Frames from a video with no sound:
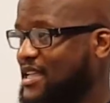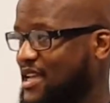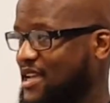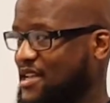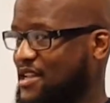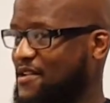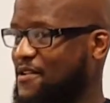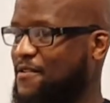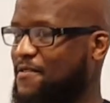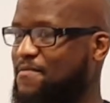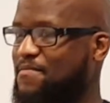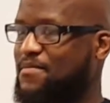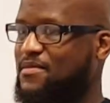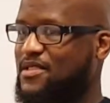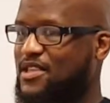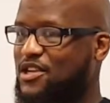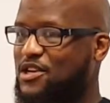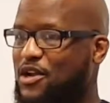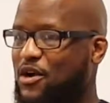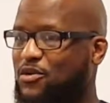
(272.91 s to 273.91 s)
then,
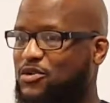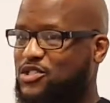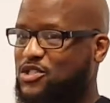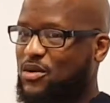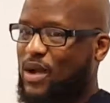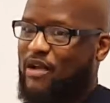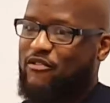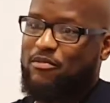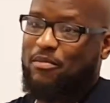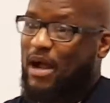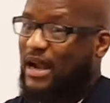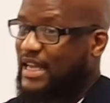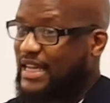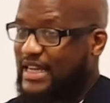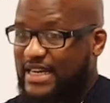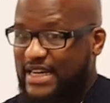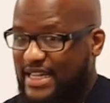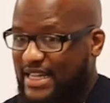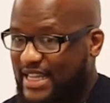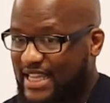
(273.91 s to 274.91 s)
you know, so everybody
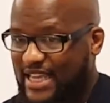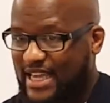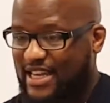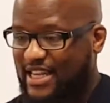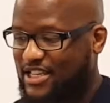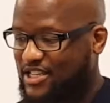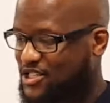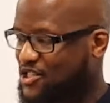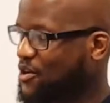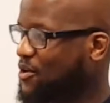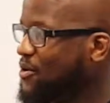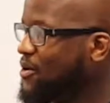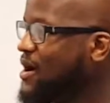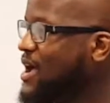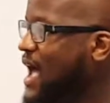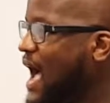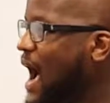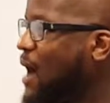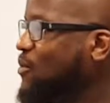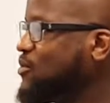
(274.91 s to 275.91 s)
couldn't get it. So
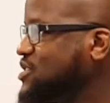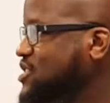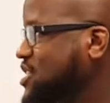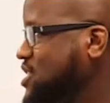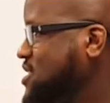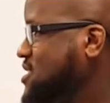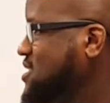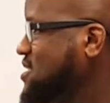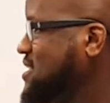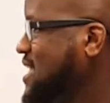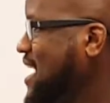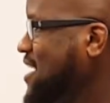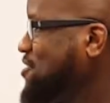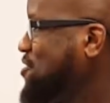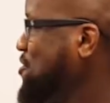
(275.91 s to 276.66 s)
I was just that